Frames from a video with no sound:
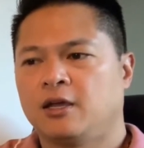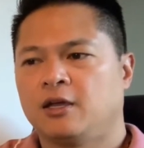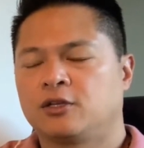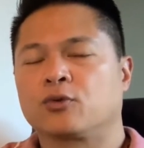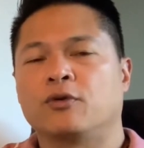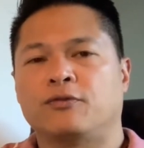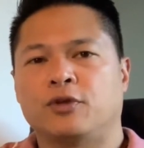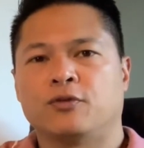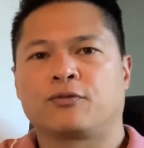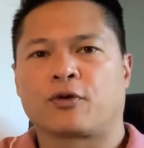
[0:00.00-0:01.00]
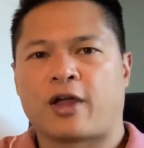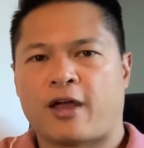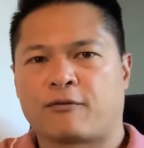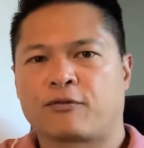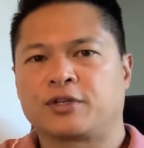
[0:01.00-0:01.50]
to review for
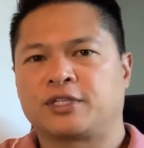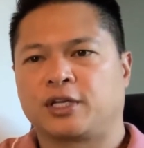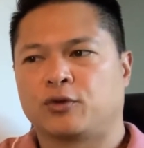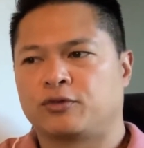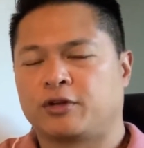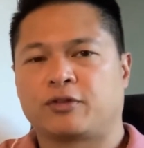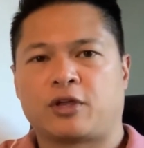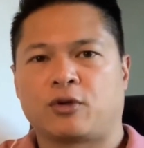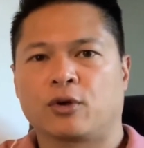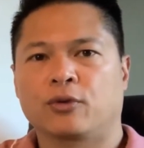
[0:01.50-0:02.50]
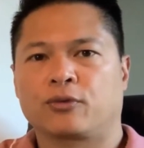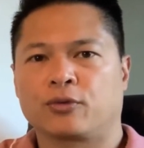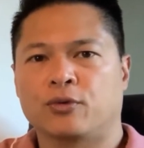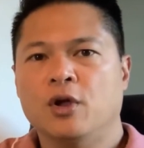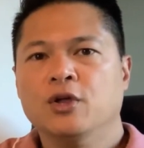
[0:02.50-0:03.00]
every single deal that you go through.
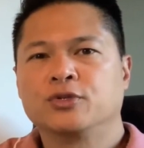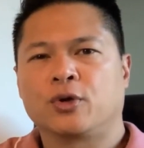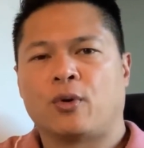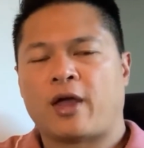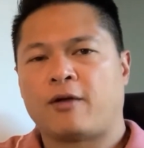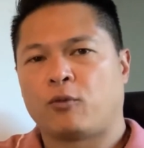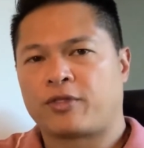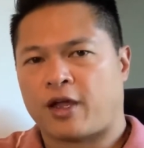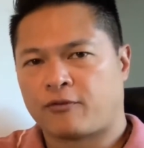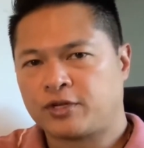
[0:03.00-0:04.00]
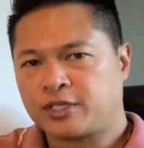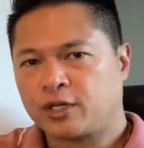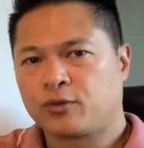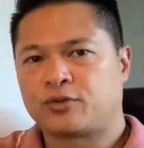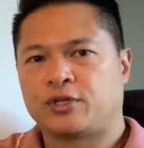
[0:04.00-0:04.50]
So with every single
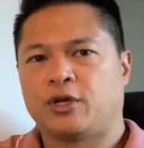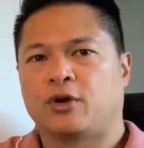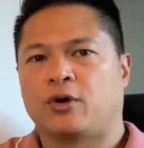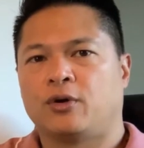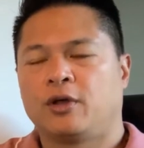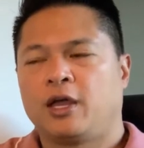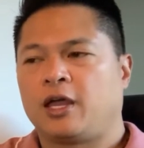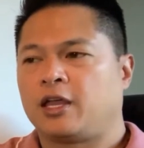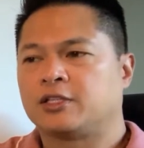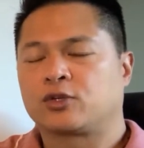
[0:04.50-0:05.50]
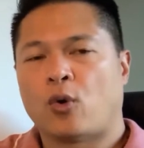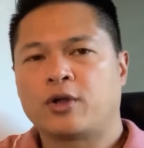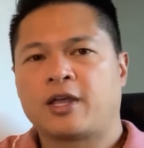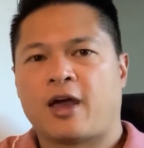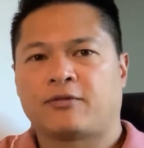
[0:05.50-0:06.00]
deal, it's going to
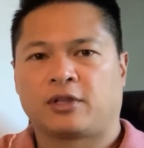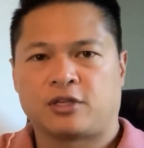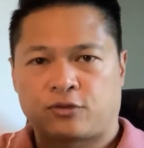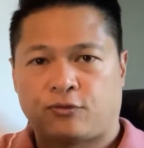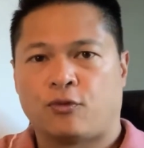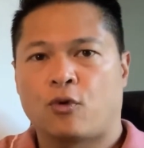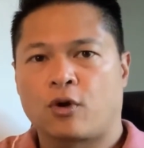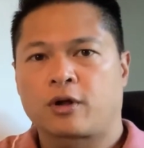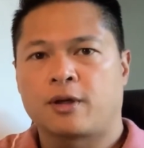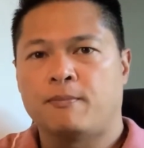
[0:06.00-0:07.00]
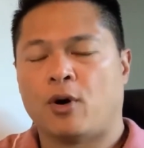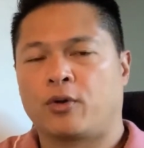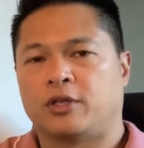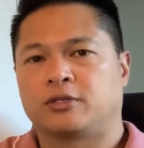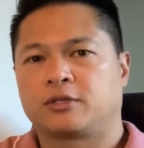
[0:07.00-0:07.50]
have at least 4
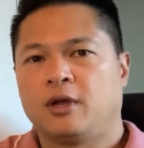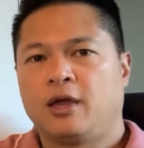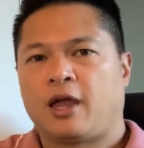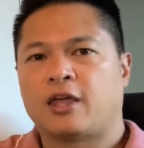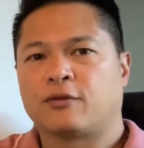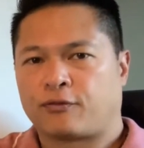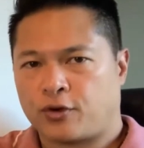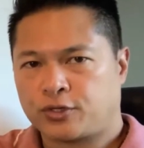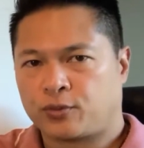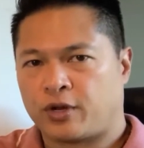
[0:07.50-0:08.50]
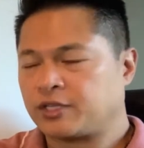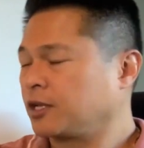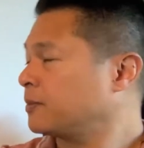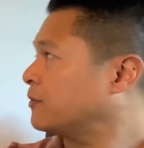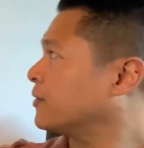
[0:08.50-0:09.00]
components. And the first one is going to
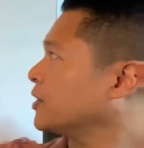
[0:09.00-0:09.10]
be very